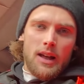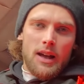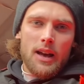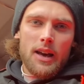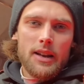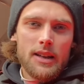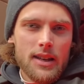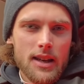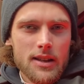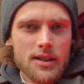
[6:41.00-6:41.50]

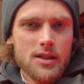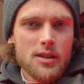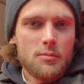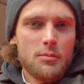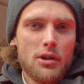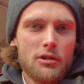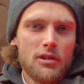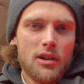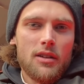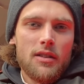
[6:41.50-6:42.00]
And I guess the
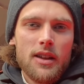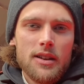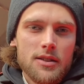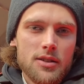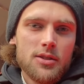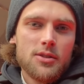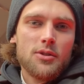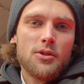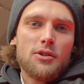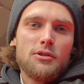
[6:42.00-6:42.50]
moral of that
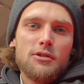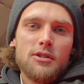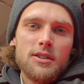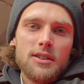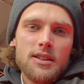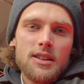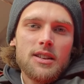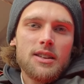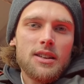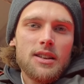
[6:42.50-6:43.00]

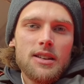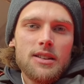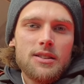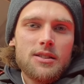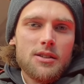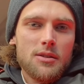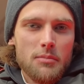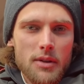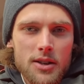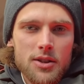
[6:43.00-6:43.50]
story is
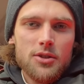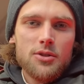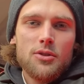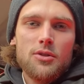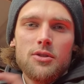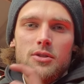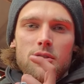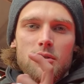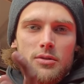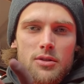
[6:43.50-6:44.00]
to make sure
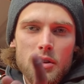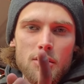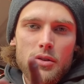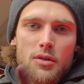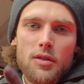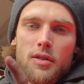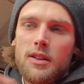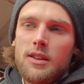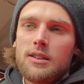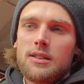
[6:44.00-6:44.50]
that you do
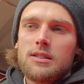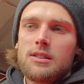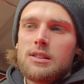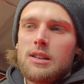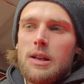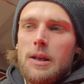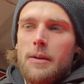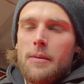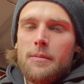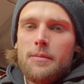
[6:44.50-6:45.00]
things
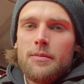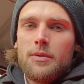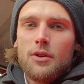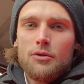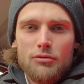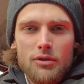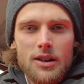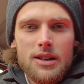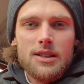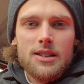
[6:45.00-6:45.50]
that
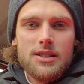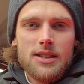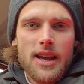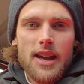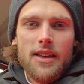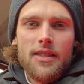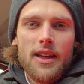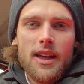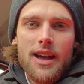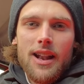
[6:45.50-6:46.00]
really
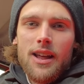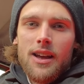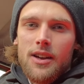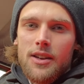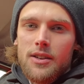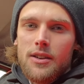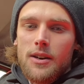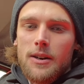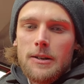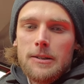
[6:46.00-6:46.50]
scare the hell out
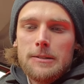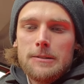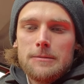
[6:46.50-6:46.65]
of you